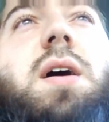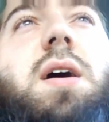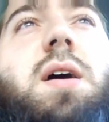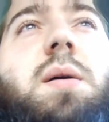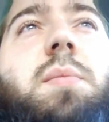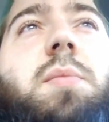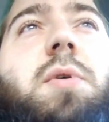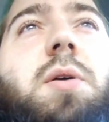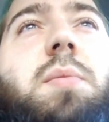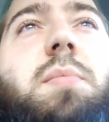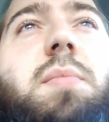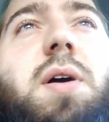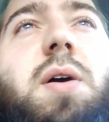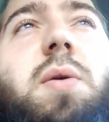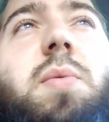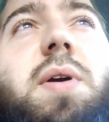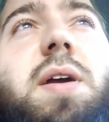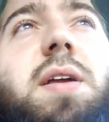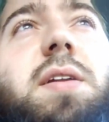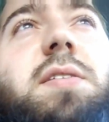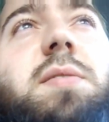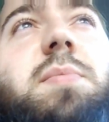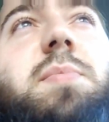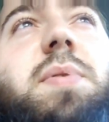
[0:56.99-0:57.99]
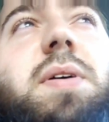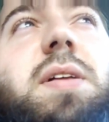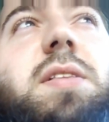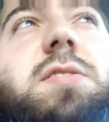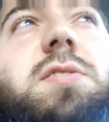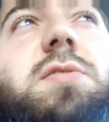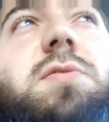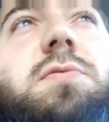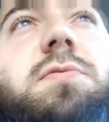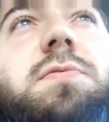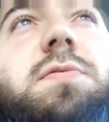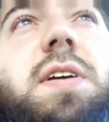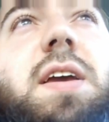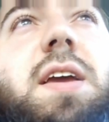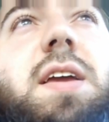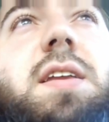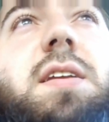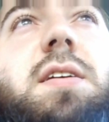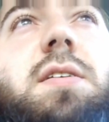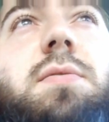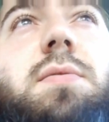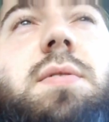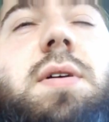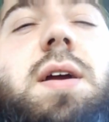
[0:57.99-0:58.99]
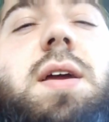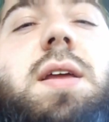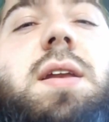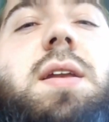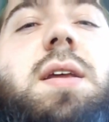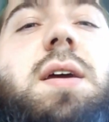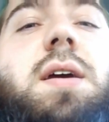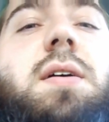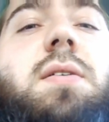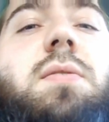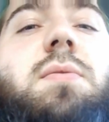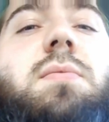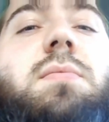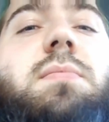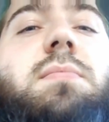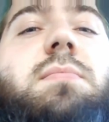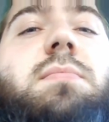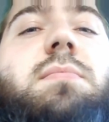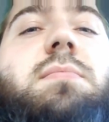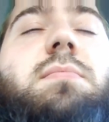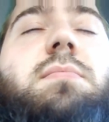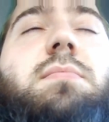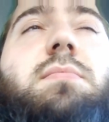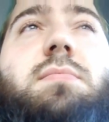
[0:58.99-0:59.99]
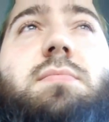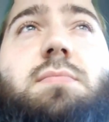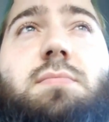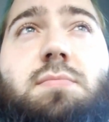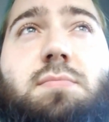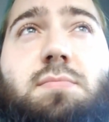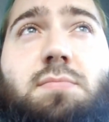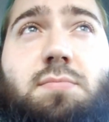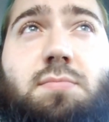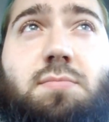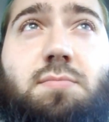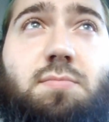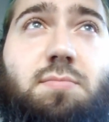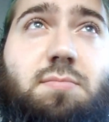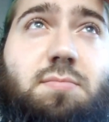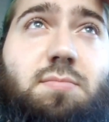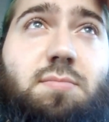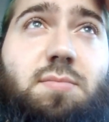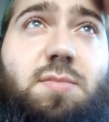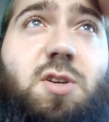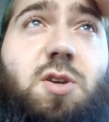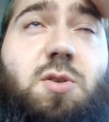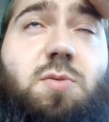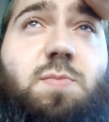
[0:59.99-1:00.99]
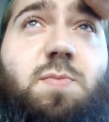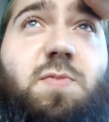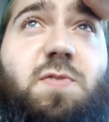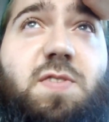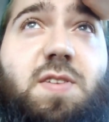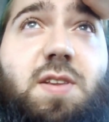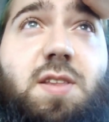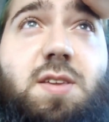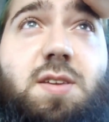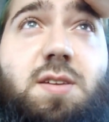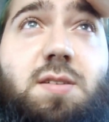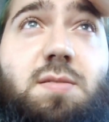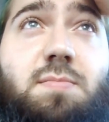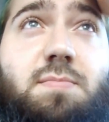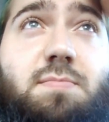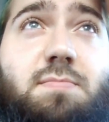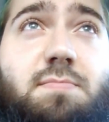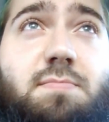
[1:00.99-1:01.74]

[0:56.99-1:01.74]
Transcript: I'm on my way to Pennsylvania right now. Hopefully.